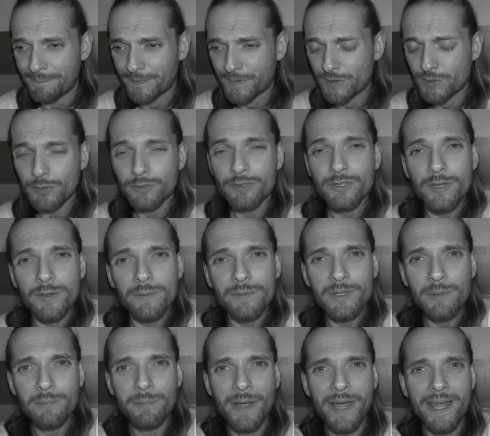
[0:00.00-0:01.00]
So
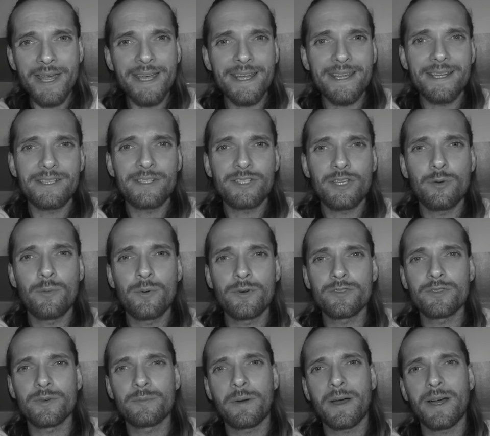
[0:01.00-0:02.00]
to pay
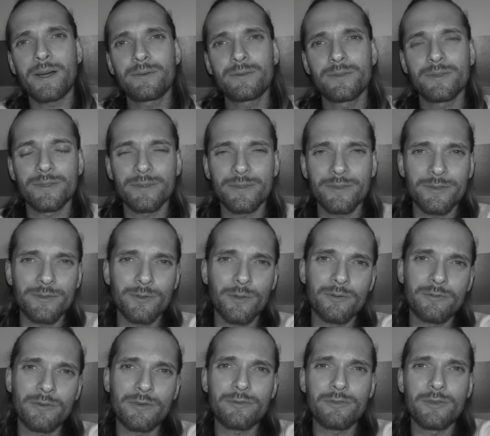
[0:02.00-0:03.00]
£200 or
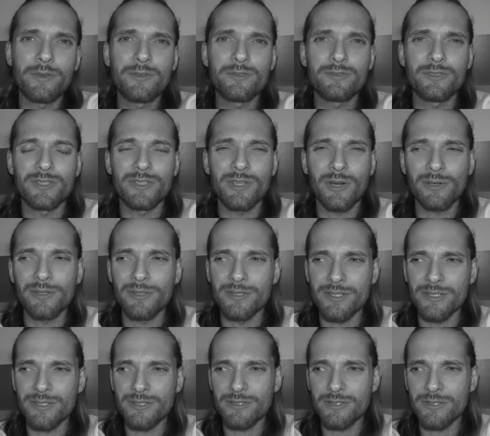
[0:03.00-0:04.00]
over $300
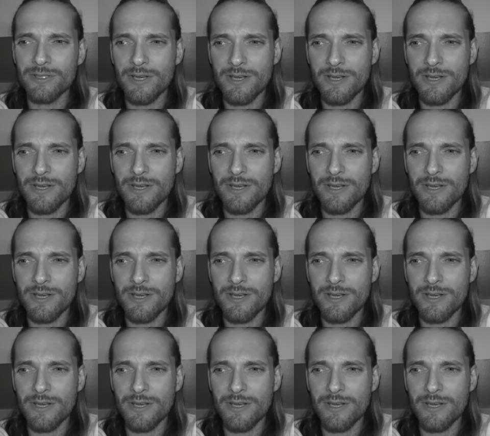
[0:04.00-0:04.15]
is